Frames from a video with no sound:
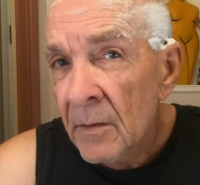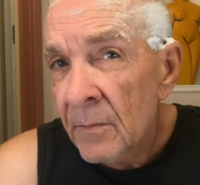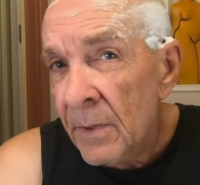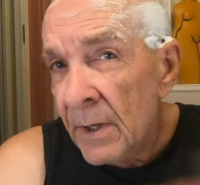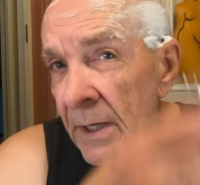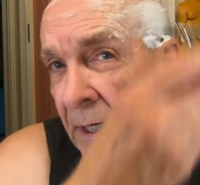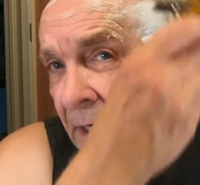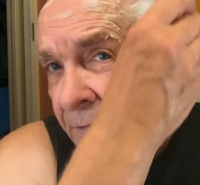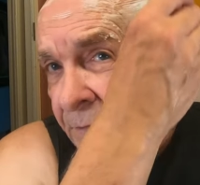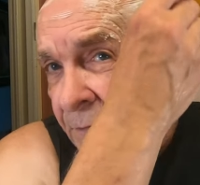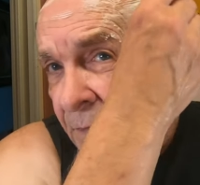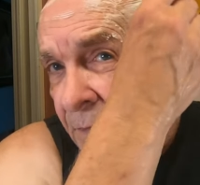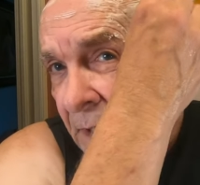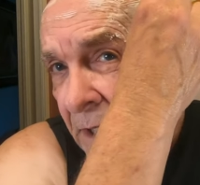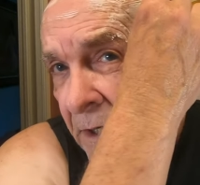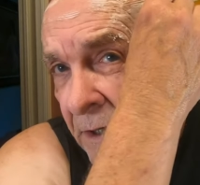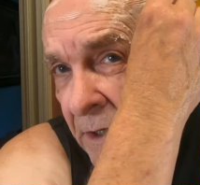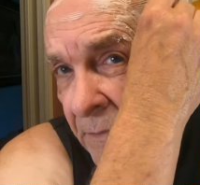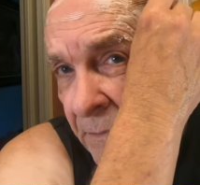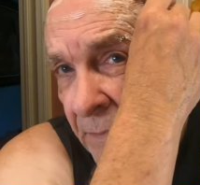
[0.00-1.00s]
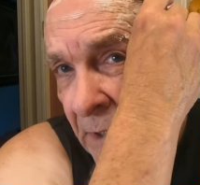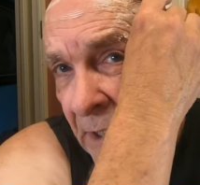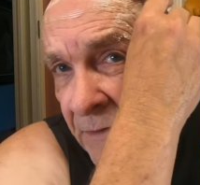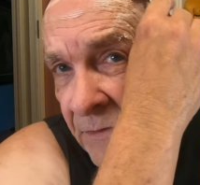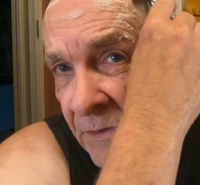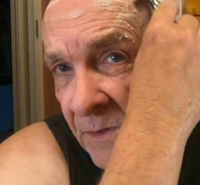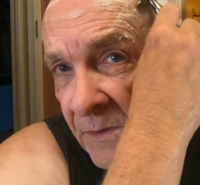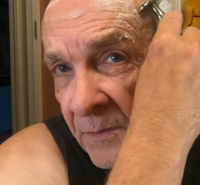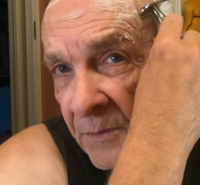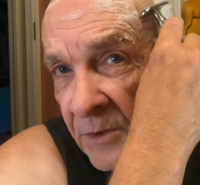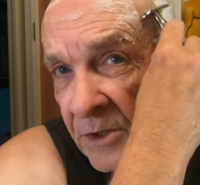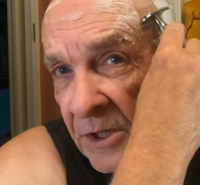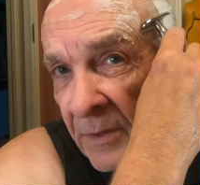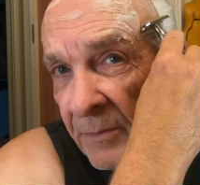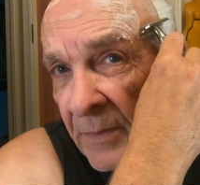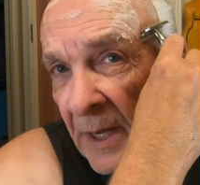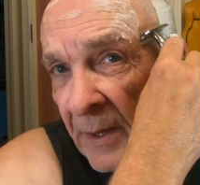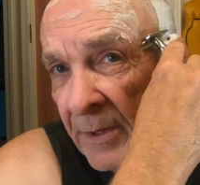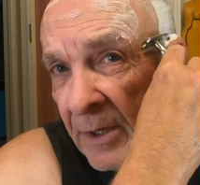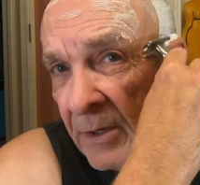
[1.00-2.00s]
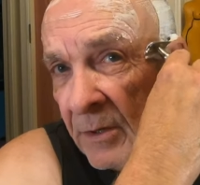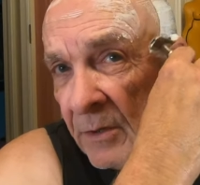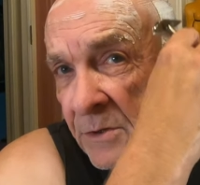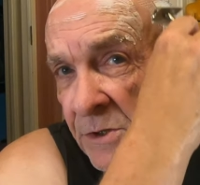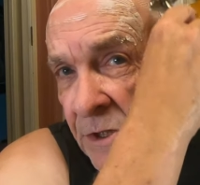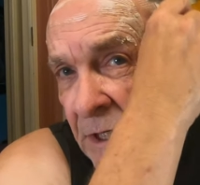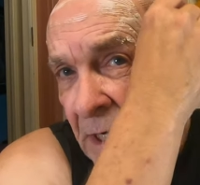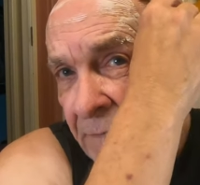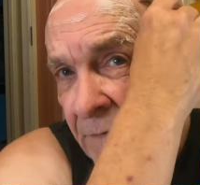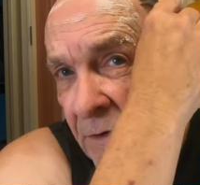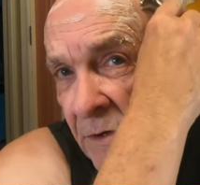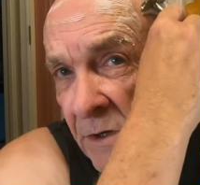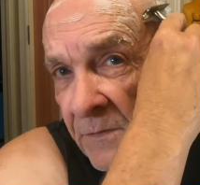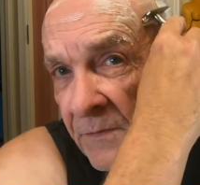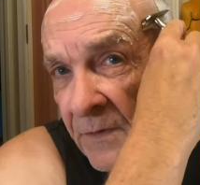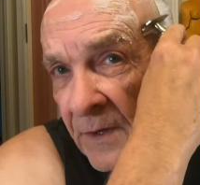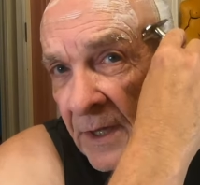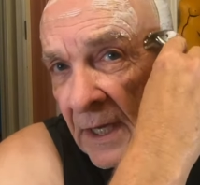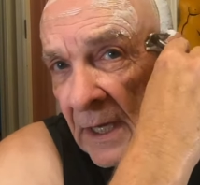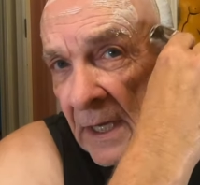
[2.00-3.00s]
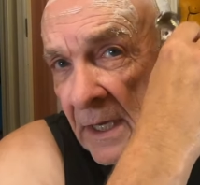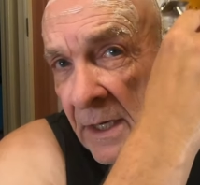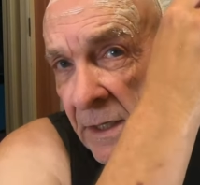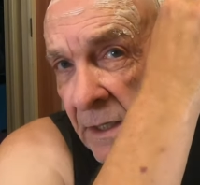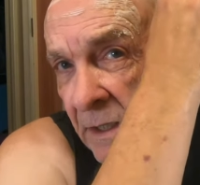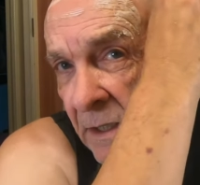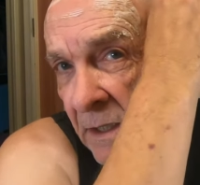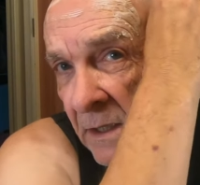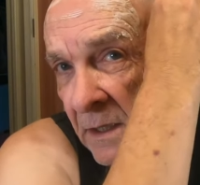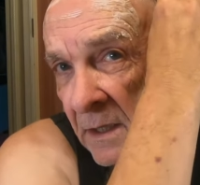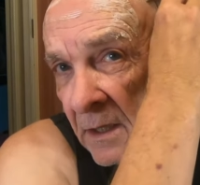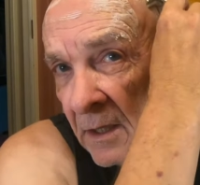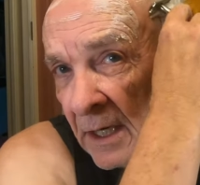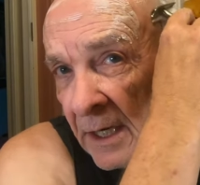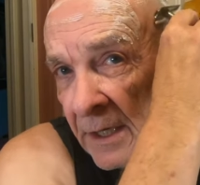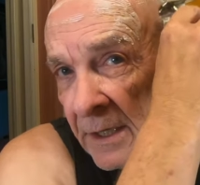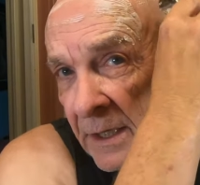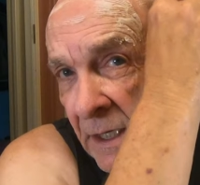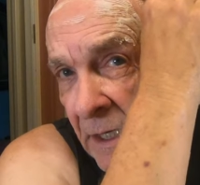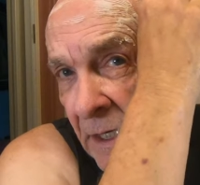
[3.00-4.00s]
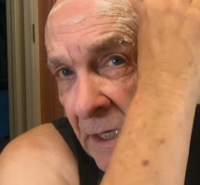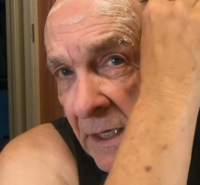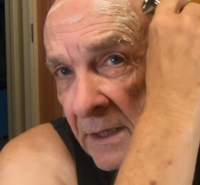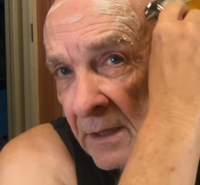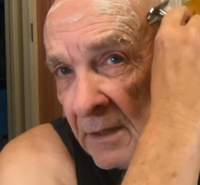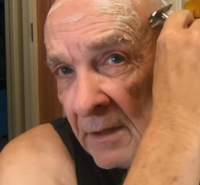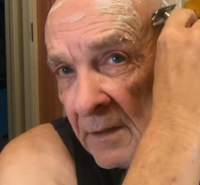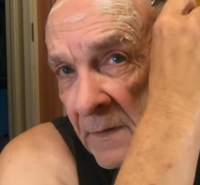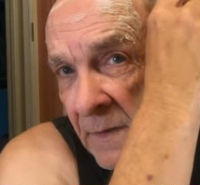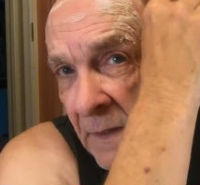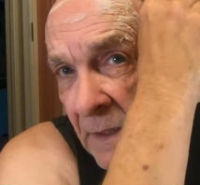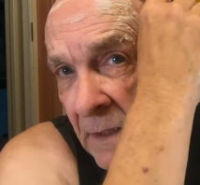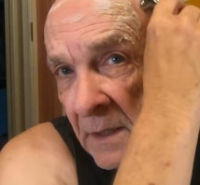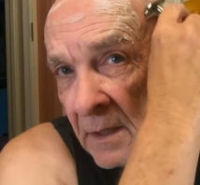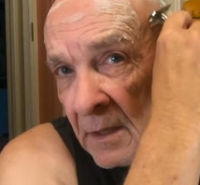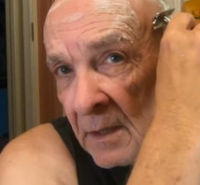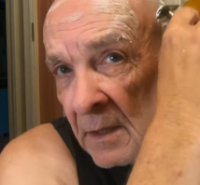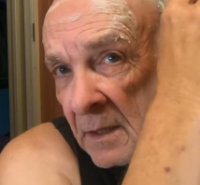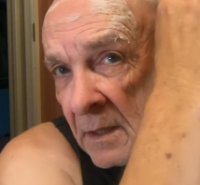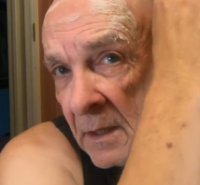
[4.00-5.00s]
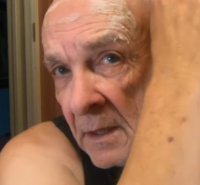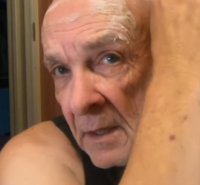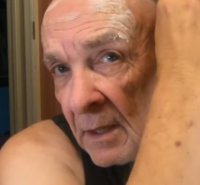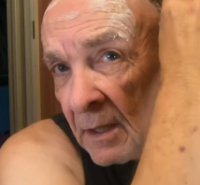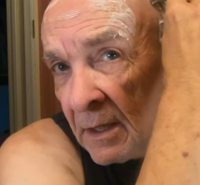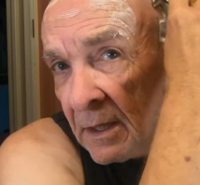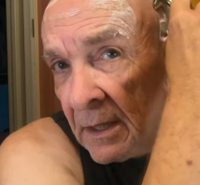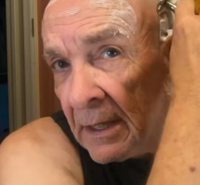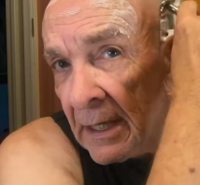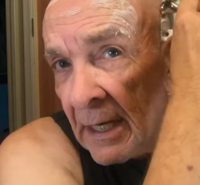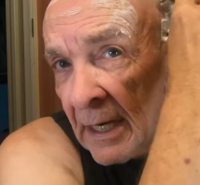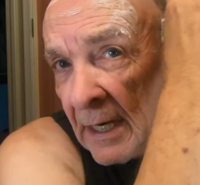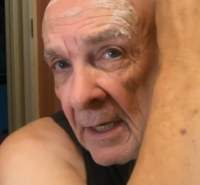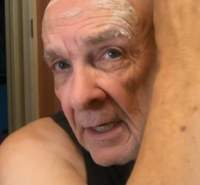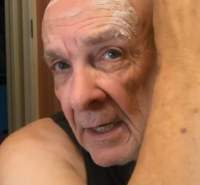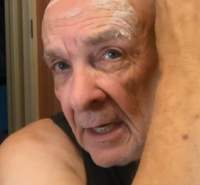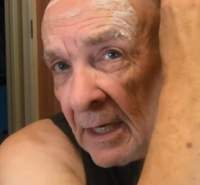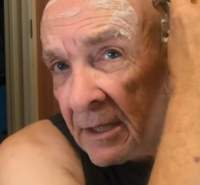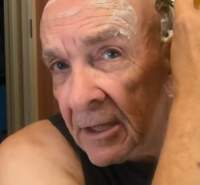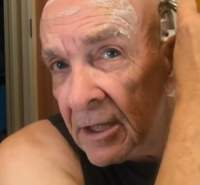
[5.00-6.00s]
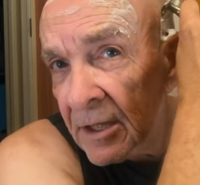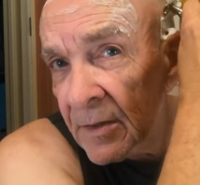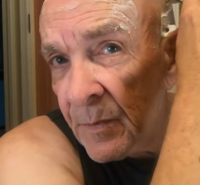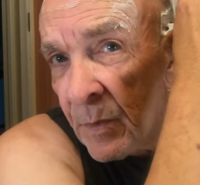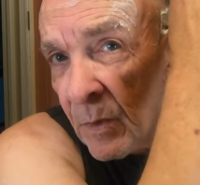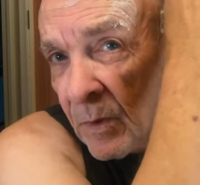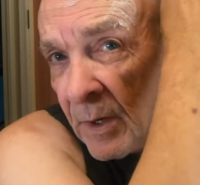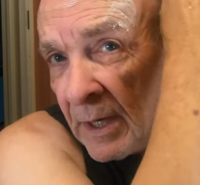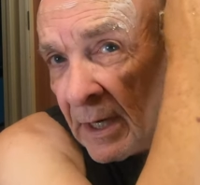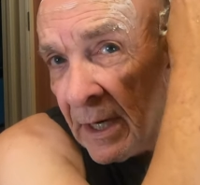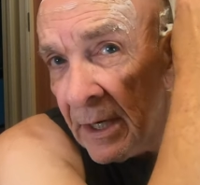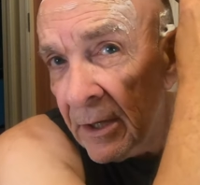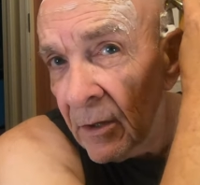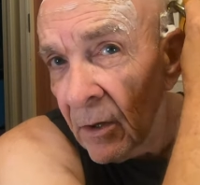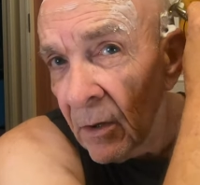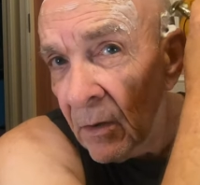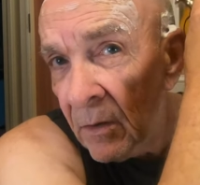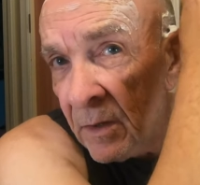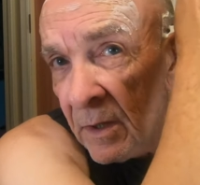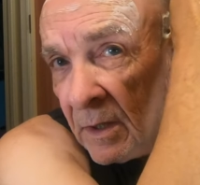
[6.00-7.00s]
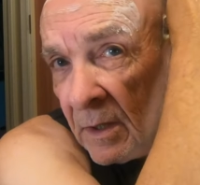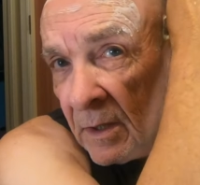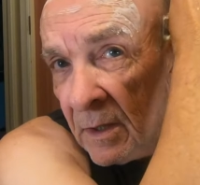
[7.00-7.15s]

put out 300 bucks with, gee, maybe it'll shave good for the head, on the head? Not at this point, I don't.